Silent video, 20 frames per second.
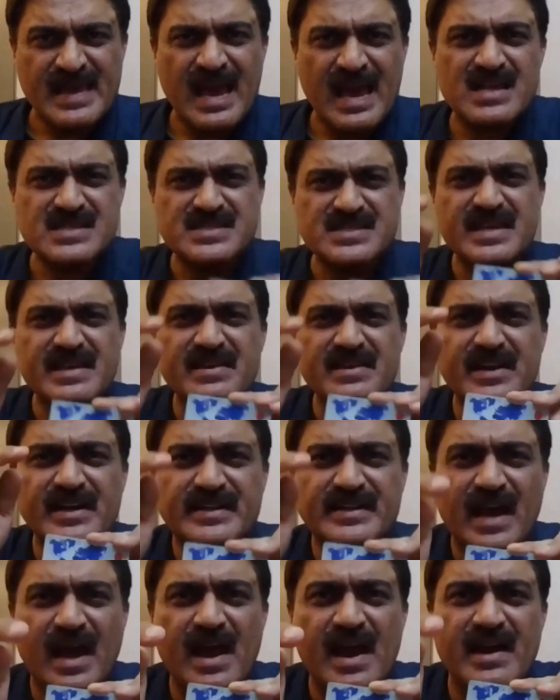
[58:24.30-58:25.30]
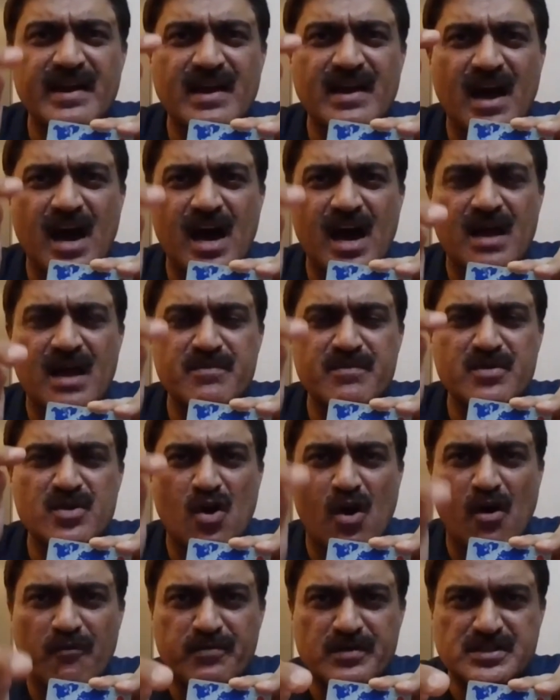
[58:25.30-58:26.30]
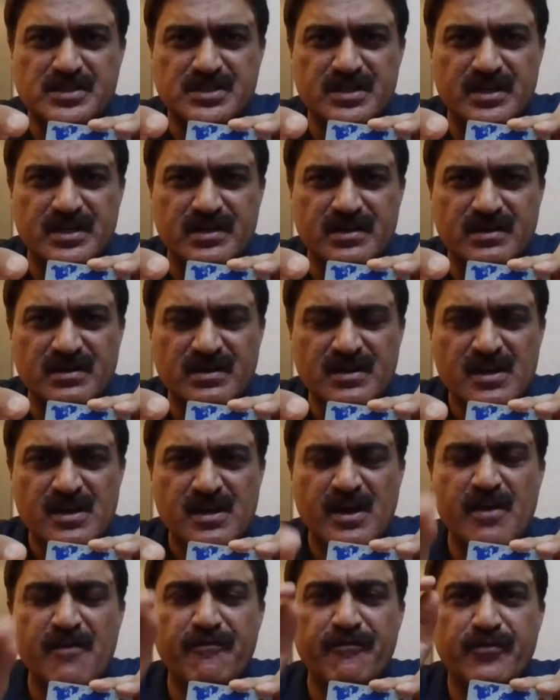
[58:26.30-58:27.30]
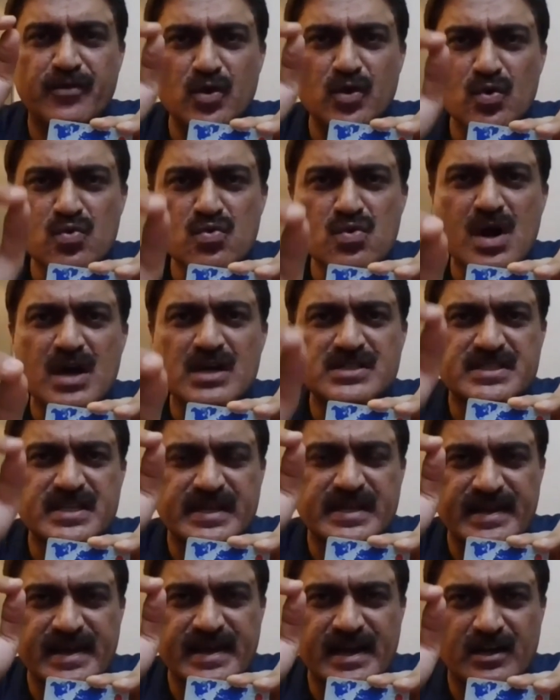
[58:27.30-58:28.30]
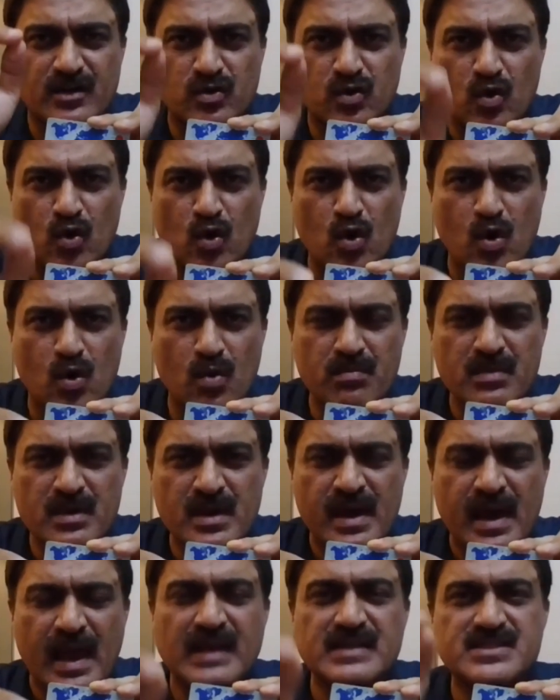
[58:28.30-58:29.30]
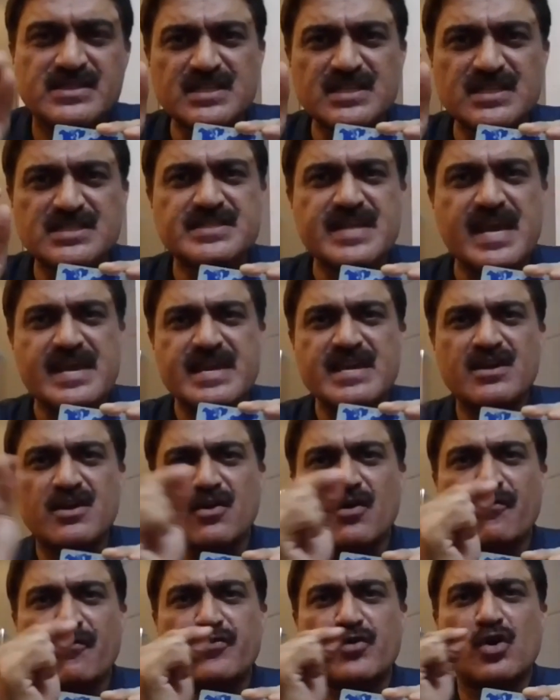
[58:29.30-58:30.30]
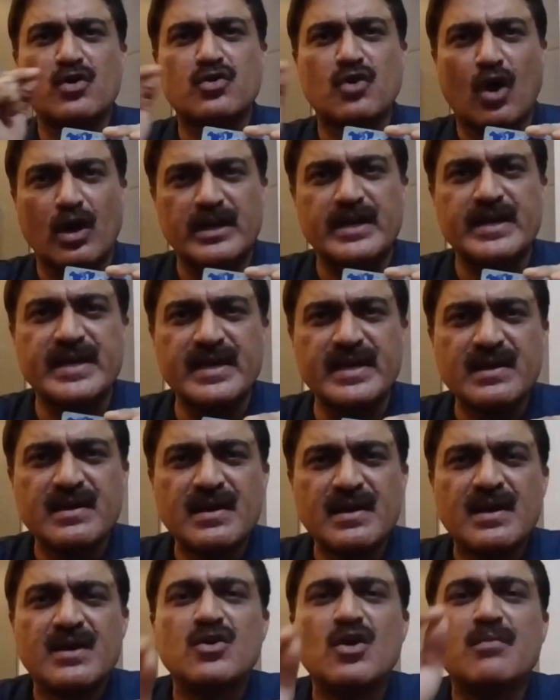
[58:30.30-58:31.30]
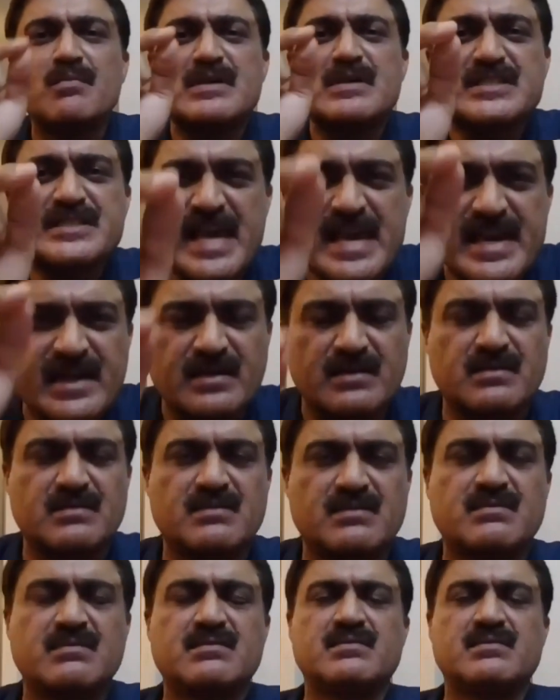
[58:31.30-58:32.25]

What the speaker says: As a retired army officer, if you are sitting at home and just taking care of your colony, you're mistaken.